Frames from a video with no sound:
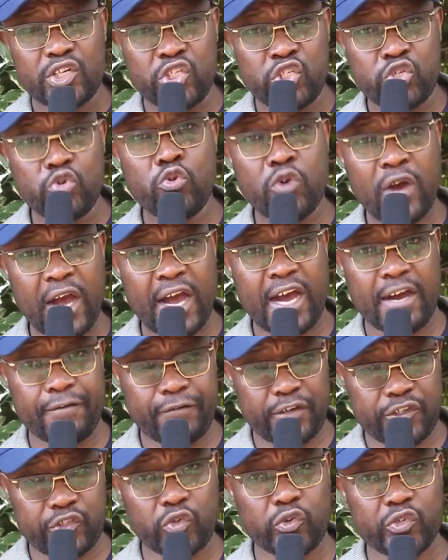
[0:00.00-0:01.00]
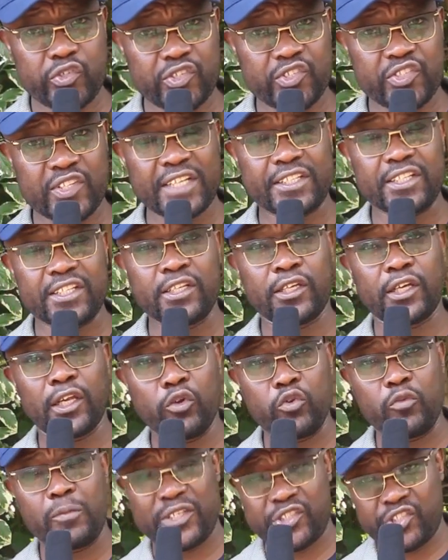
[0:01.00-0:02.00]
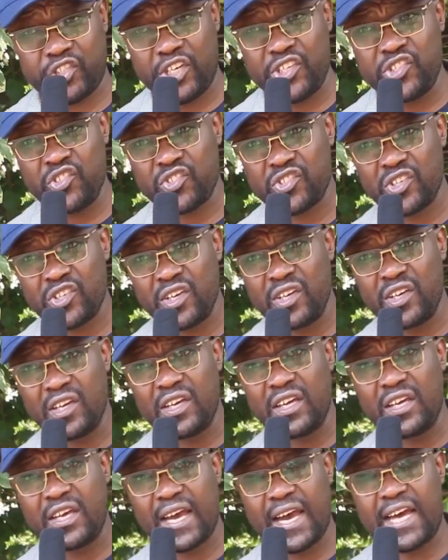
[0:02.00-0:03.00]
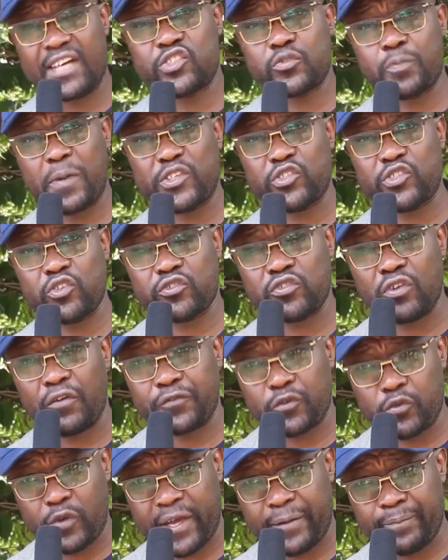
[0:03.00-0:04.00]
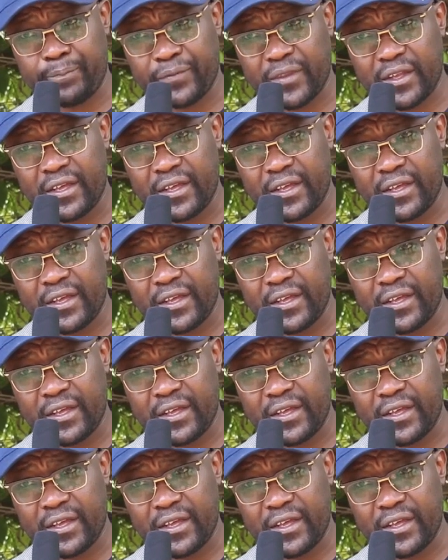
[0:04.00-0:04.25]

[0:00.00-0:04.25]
do have resources that include machines and special software